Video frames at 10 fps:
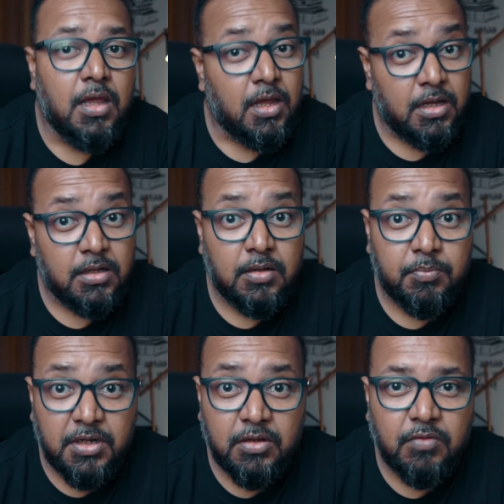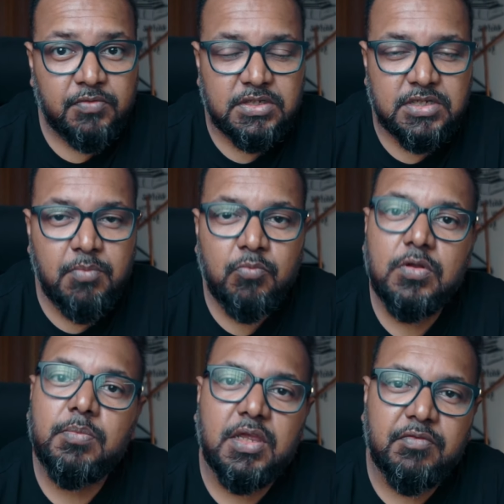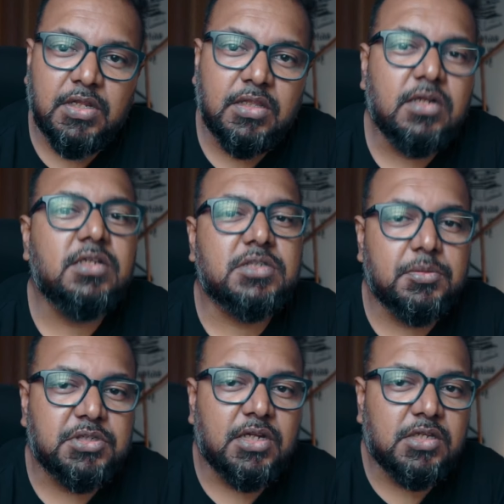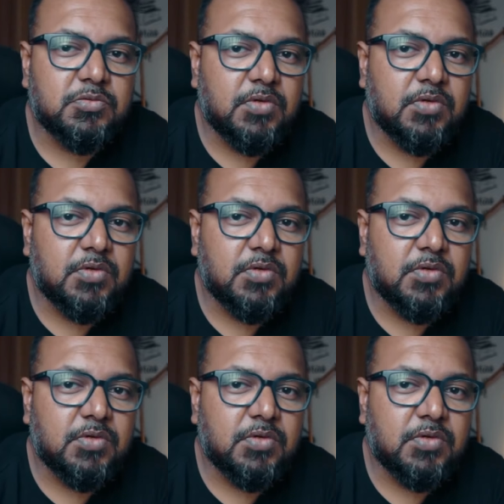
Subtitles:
and the link of the same will be given in the description as